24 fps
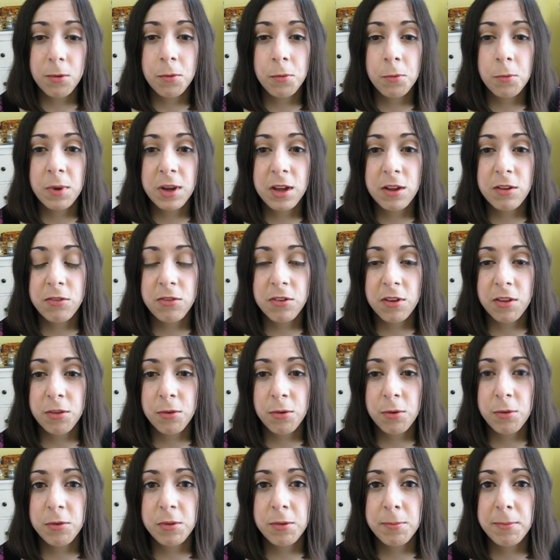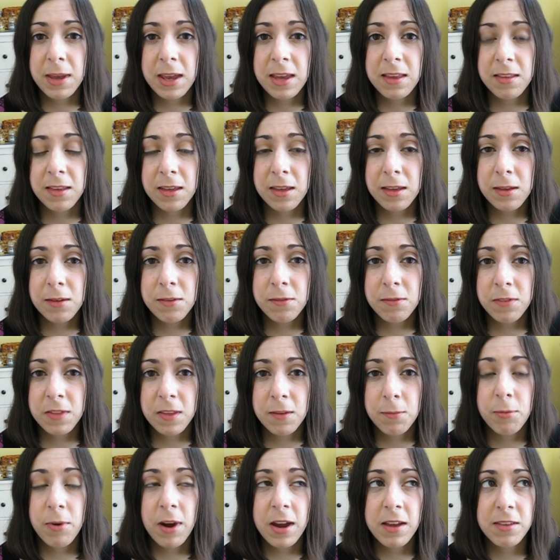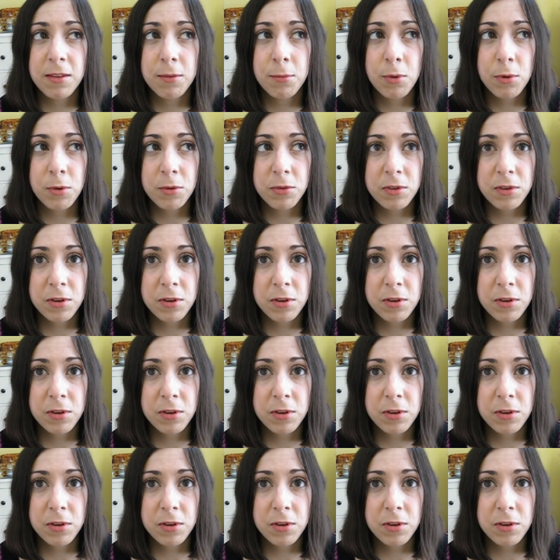which I thought was amazing for the price it was.